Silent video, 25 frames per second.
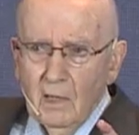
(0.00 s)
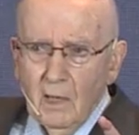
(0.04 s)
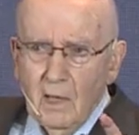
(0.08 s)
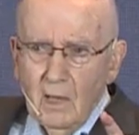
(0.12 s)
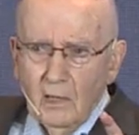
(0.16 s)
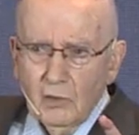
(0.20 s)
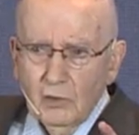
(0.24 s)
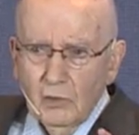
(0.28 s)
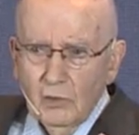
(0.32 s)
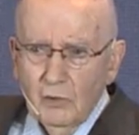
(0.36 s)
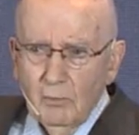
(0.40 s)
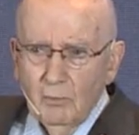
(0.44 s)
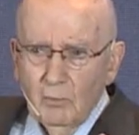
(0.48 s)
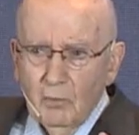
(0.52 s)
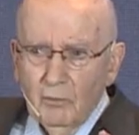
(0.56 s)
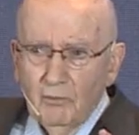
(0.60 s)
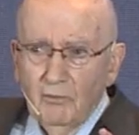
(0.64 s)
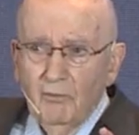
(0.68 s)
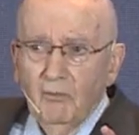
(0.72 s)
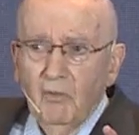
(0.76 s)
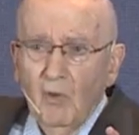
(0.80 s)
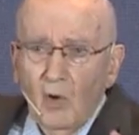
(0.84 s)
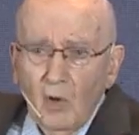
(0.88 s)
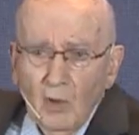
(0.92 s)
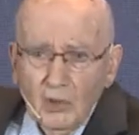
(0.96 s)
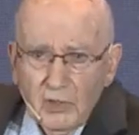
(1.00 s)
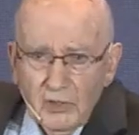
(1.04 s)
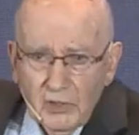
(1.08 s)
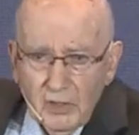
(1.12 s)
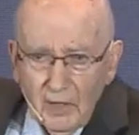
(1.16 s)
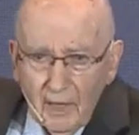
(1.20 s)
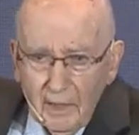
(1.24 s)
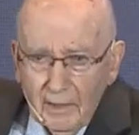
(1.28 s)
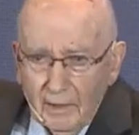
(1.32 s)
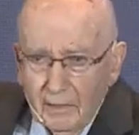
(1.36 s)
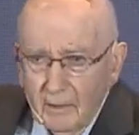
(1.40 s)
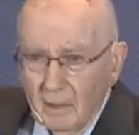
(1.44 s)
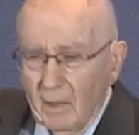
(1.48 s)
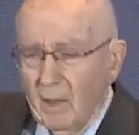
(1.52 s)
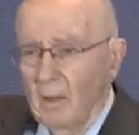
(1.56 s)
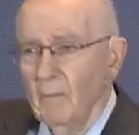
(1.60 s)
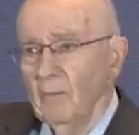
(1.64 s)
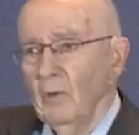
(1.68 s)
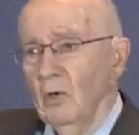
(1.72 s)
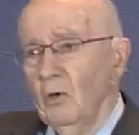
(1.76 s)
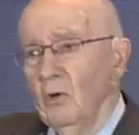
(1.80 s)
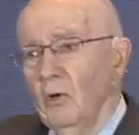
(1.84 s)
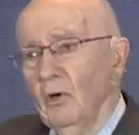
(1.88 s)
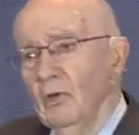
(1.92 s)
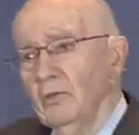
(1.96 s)
customer foresight,
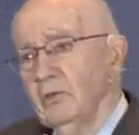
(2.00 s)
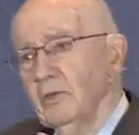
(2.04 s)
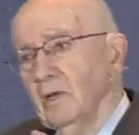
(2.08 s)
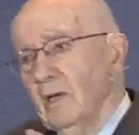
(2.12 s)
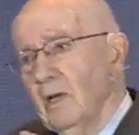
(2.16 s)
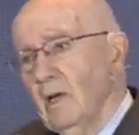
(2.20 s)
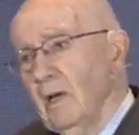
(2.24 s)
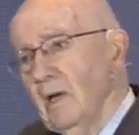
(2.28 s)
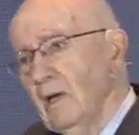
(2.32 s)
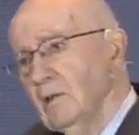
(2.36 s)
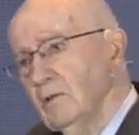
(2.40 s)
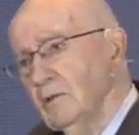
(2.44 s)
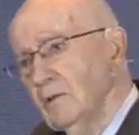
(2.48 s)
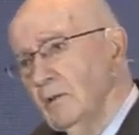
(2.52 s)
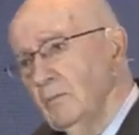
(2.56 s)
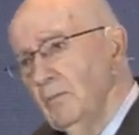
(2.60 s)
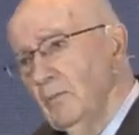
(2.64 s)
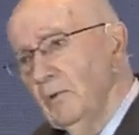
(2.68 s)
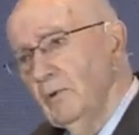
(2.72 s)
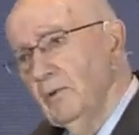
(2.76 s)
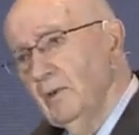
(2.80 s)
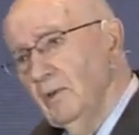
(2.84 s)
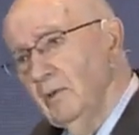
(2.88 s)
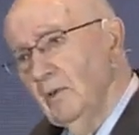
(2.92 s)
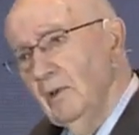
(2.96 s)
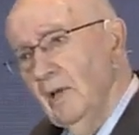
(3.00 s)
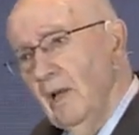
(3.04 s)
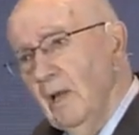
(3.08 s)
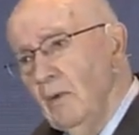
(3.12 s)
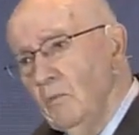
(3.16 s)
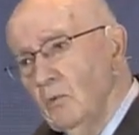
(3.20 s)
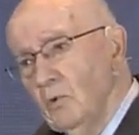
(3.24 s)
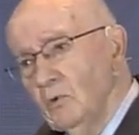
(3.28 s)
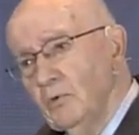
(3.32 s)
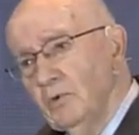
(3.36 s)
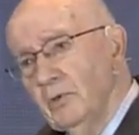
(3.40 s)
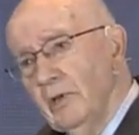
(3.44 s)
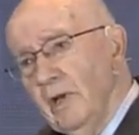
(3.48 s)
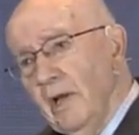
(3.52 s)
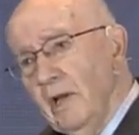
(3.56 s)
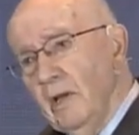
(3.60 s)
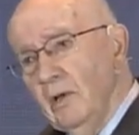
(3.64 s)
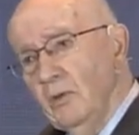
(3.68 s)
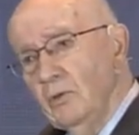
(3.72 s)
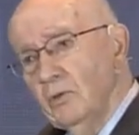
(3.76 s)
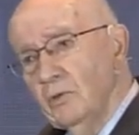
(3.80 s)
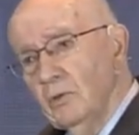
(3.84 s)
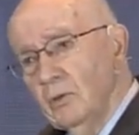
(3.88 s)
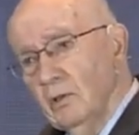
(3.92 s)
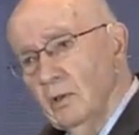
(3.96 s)
because the customer today will
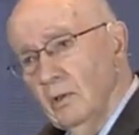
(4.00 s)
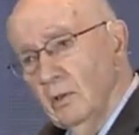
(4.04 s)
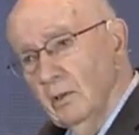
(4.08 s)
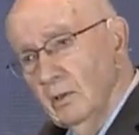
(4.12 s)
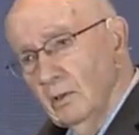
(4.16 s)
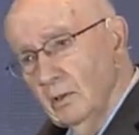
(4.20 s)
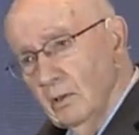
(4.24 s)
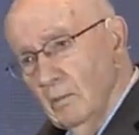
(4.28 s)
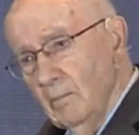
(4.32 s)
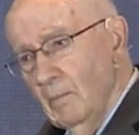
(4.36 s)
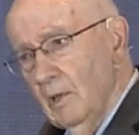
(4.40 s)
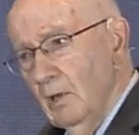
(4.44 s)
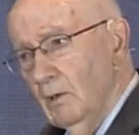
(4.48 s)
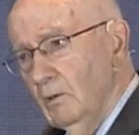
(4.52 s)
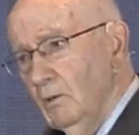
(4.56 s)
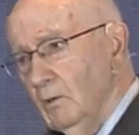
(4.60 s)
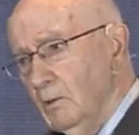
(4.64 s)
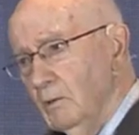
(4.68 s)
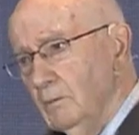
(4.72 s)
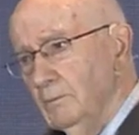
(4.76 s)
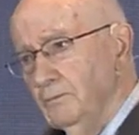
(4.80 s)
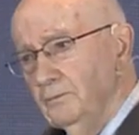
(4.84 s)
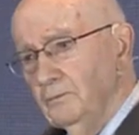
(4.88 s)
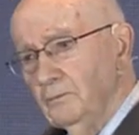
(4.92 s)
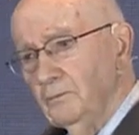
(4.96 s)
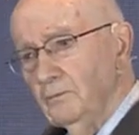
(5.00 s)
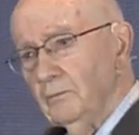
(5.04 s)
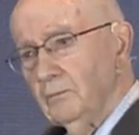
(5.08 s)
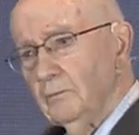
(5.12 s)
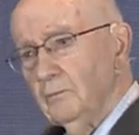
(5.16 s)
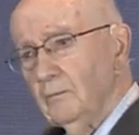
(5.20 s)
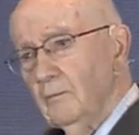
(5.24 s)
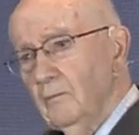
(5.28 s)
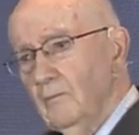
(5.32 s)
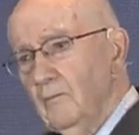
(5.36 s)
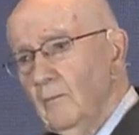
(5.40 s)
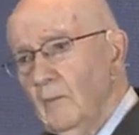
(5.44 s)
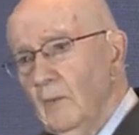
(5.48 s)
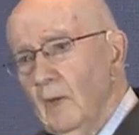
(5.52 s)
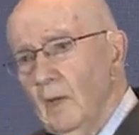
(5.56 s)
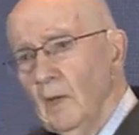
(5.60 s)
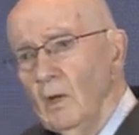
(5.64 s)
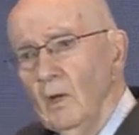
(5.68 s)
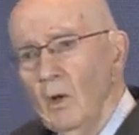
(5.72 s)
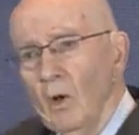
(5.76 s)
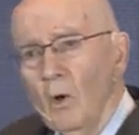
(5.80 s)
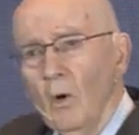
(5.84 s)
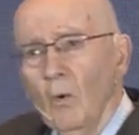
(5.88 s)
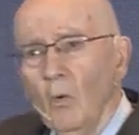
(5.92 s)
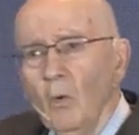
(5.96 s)
change tomorrow.
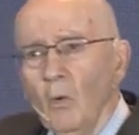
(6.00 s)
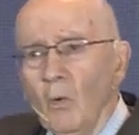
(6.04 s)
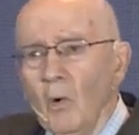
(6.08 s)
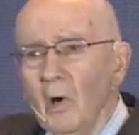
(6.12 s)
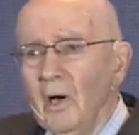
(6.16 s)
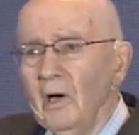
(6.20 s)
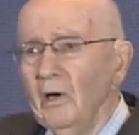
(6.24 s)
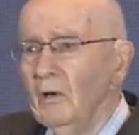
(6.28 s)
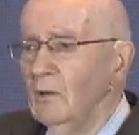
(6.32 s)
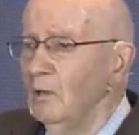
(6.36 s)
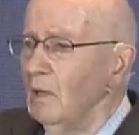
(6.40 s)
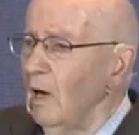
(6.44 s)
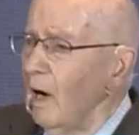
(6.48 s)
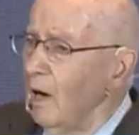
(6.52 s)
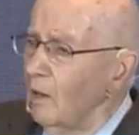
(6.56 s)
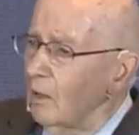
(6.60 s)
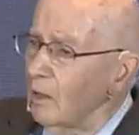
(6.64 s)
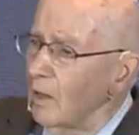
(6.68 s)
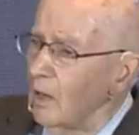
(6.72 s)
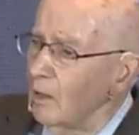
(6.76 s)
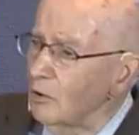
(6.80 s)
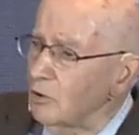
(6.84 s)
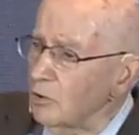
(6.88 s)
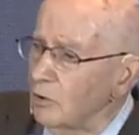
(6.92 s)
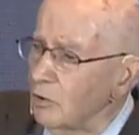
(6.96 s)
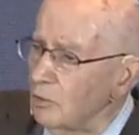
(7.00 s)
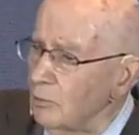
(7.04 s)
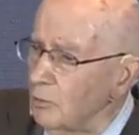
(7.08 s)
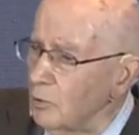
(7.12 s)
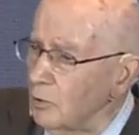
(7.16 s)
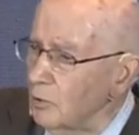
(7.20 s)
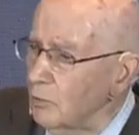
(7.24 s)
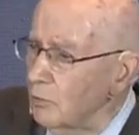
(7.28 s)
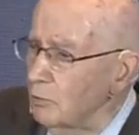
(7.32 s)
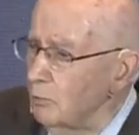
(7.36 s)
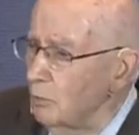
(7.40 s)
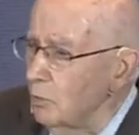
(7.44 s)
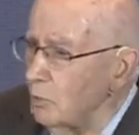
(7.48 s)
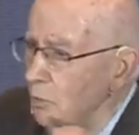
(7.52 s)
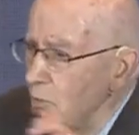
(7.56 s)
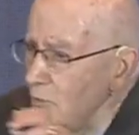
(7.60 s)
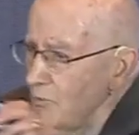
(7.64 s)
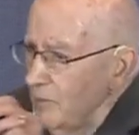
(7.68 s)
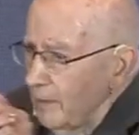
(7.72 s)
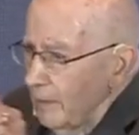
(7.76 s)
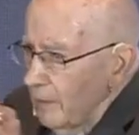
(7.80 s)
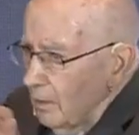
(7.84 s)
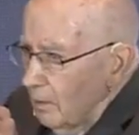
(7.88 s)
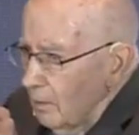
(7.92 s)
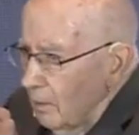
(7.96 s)
Where are customers
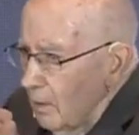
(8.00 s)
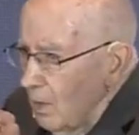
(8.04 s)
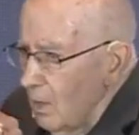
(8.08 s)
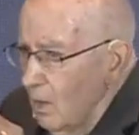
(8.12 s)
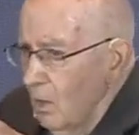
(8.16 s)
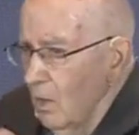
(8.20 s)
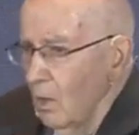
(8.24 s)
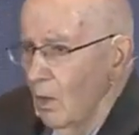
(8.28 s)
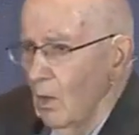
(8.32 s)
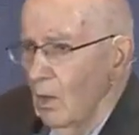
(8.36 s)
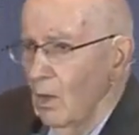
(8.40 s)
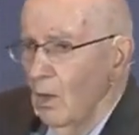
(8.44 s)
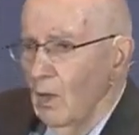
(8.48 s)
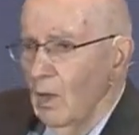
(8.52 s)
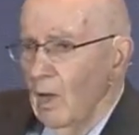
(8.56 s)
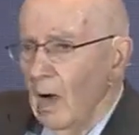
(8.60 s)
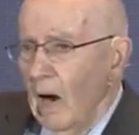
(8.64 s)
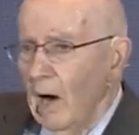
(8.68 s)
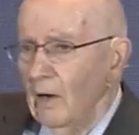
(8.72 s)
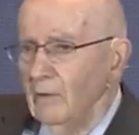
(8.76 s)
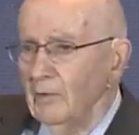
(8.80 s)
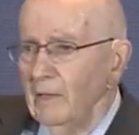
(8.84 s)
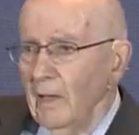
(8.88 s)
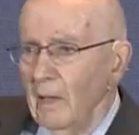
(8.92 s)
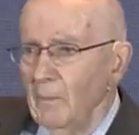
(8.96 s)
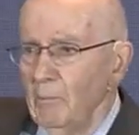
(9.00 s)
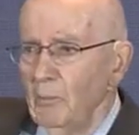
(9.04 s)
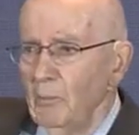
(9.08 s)
moving? Are they